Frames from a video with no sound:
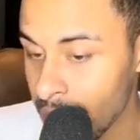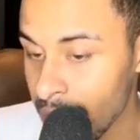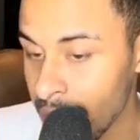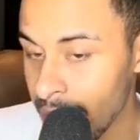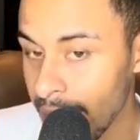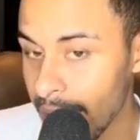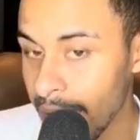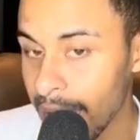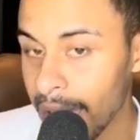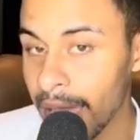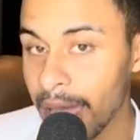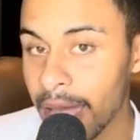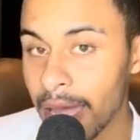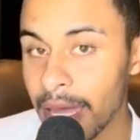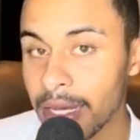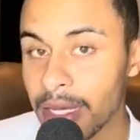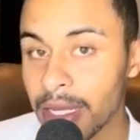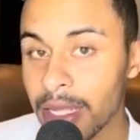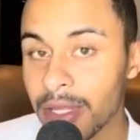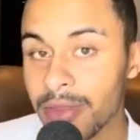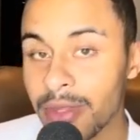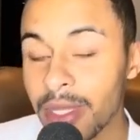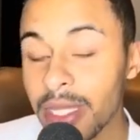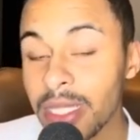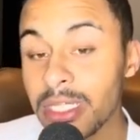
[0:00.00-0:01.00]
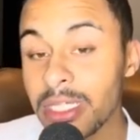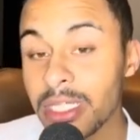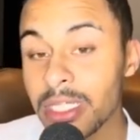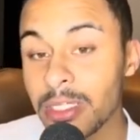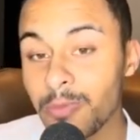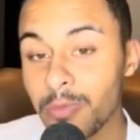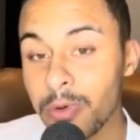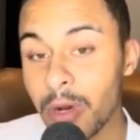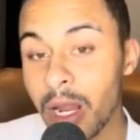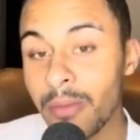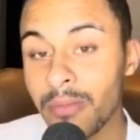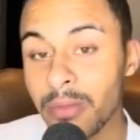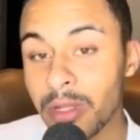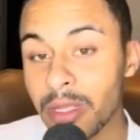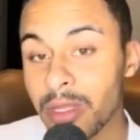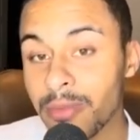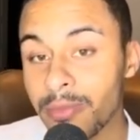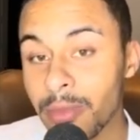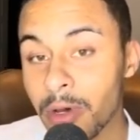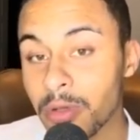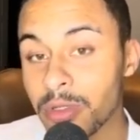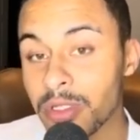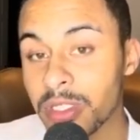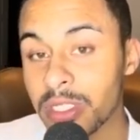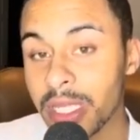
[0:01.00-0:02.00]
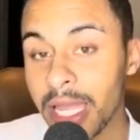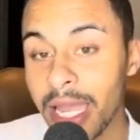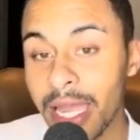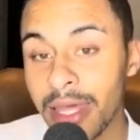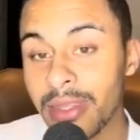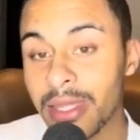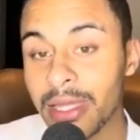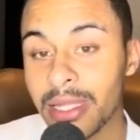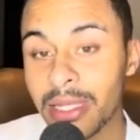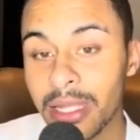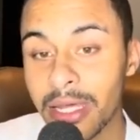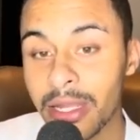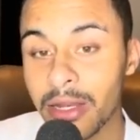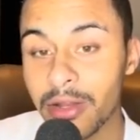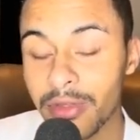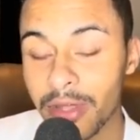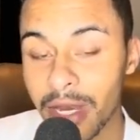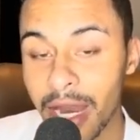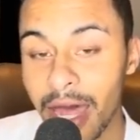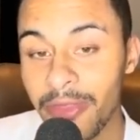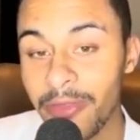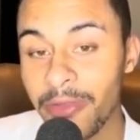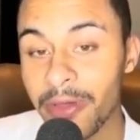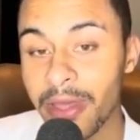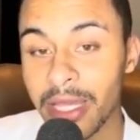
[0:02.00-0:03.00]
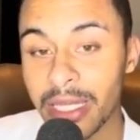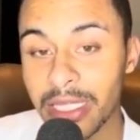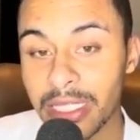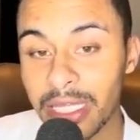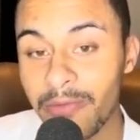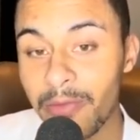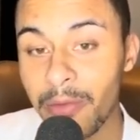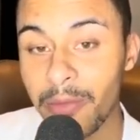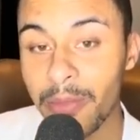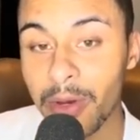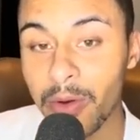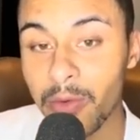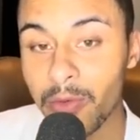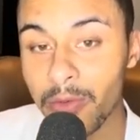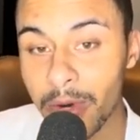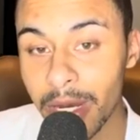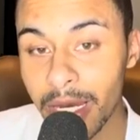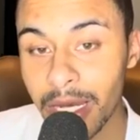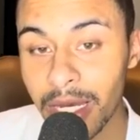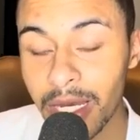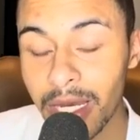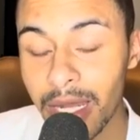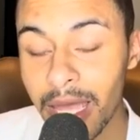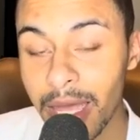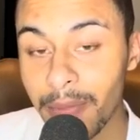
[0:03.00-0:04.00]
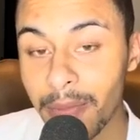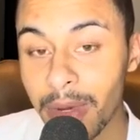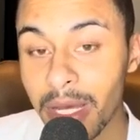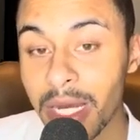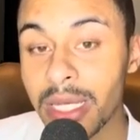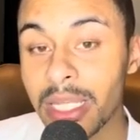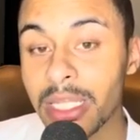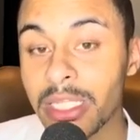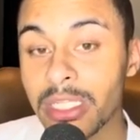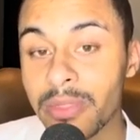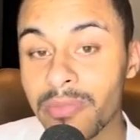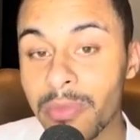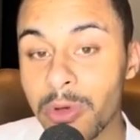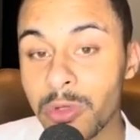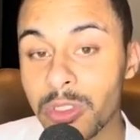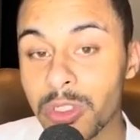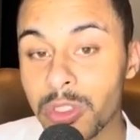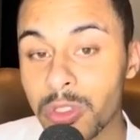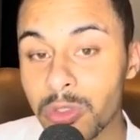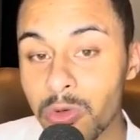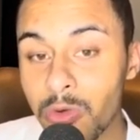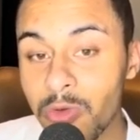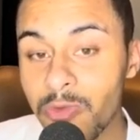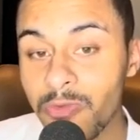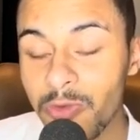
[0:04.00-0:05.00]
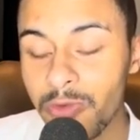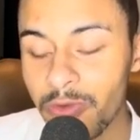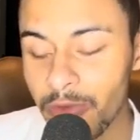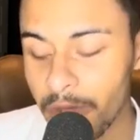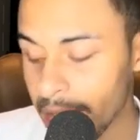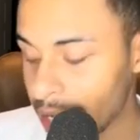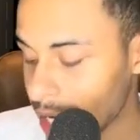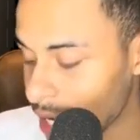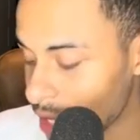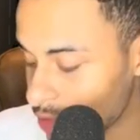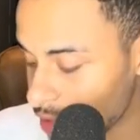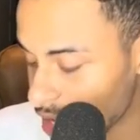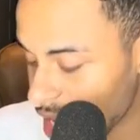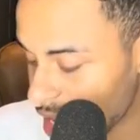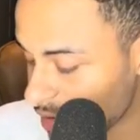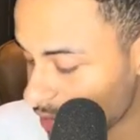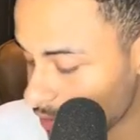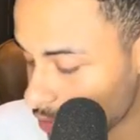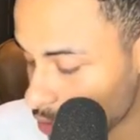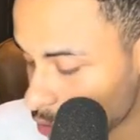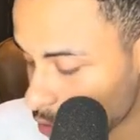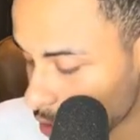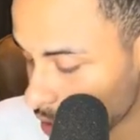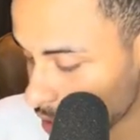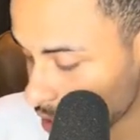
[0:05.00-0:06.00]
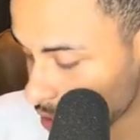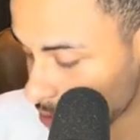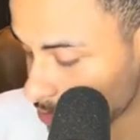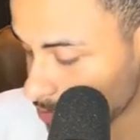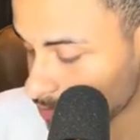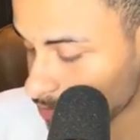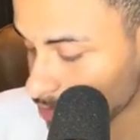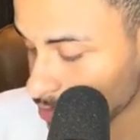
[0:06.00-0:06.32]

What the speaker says: And this is probably the most scathing letter that I think has ever been written, but it is the most truthful thing I think I've ever read.